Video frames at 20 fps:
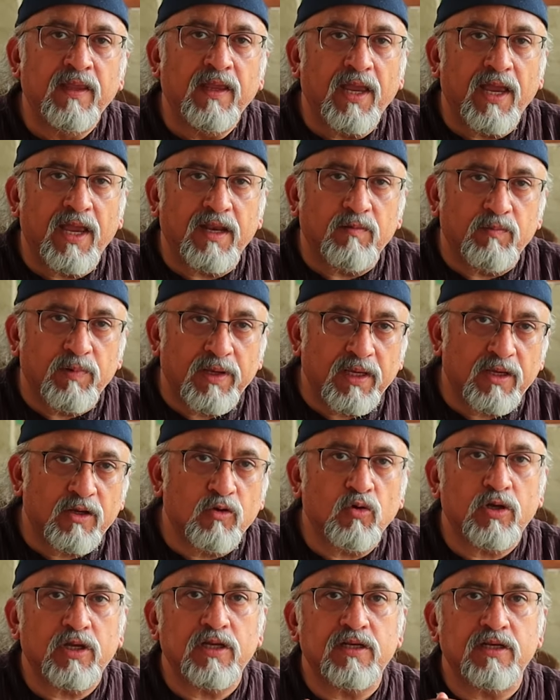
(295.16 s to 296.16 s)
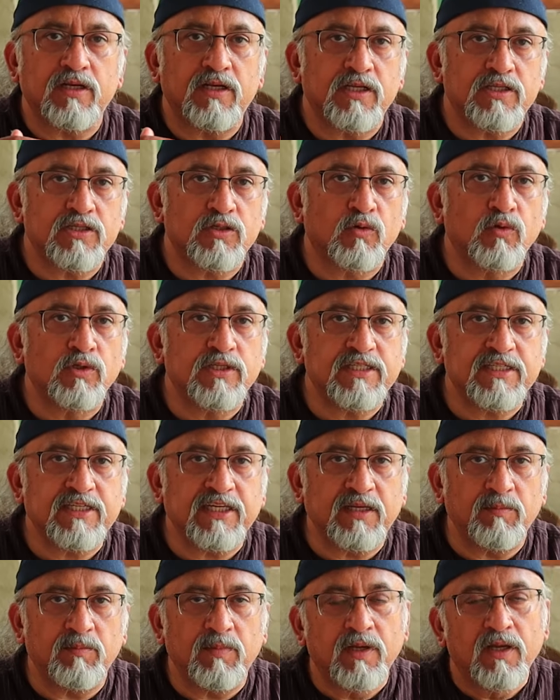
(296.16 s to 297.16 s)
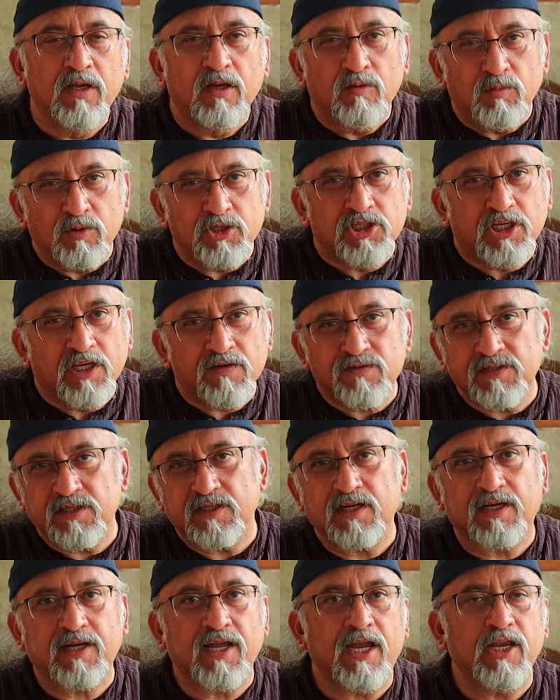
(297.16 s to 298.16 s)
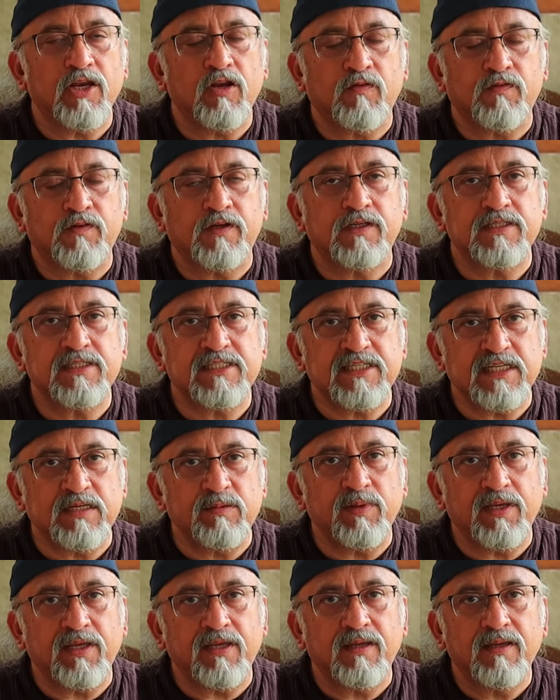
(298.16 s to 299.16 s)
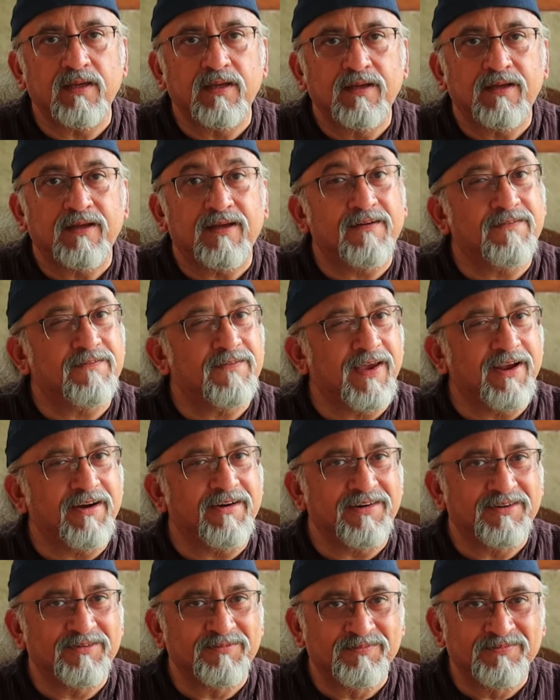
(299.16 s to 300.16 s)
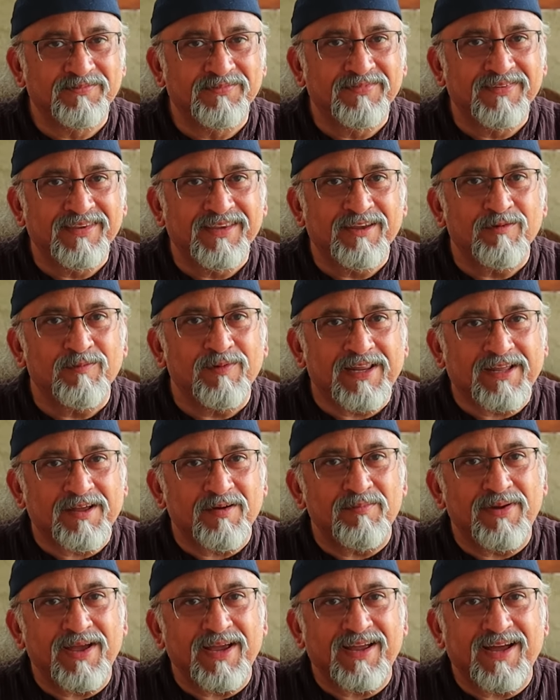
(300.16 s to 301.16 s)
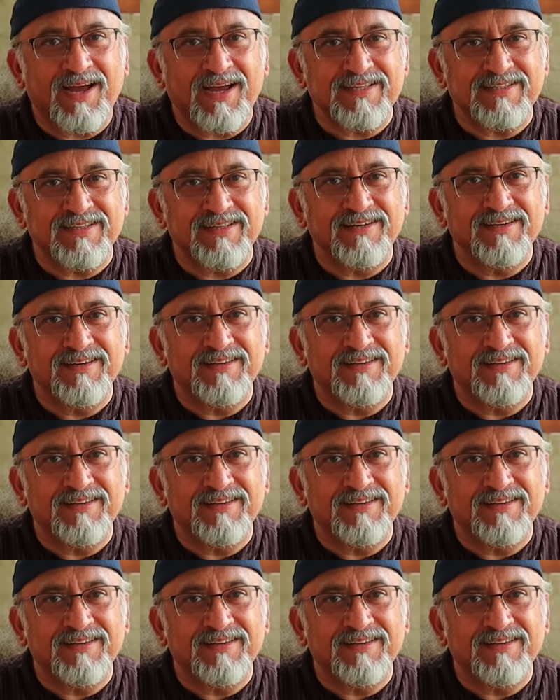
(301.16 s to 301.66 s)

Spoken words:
and we cook it in its own steam, which gives it a kind of a steamy affair. We'll come back, guys, in